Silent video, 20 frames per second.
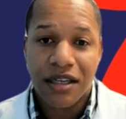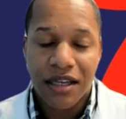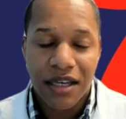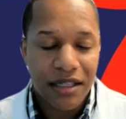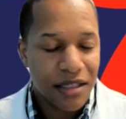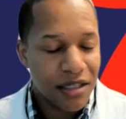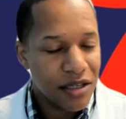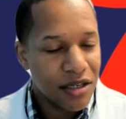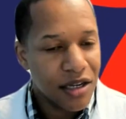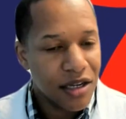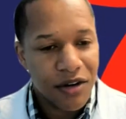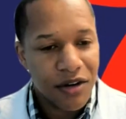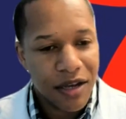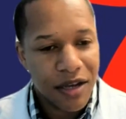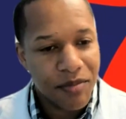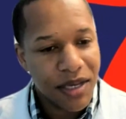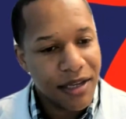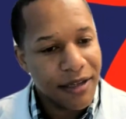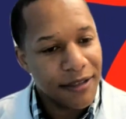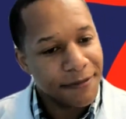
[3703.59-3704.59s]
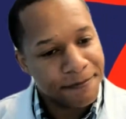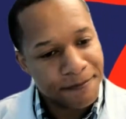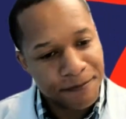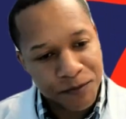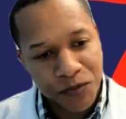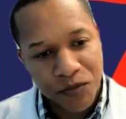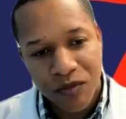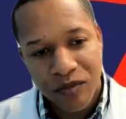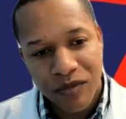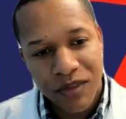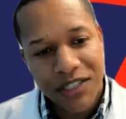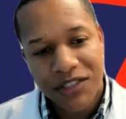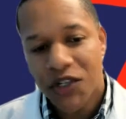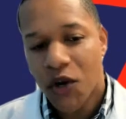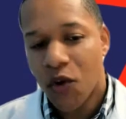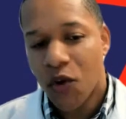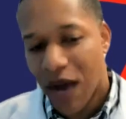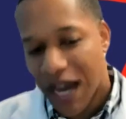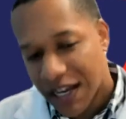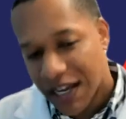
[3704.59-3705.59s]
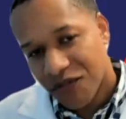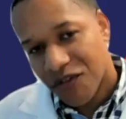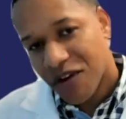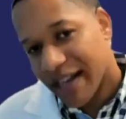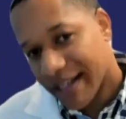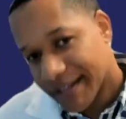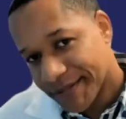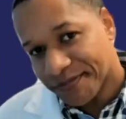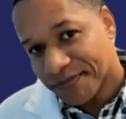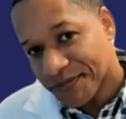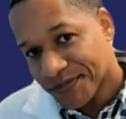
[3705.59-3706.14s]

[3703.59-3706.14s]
And then, it's your wife, right?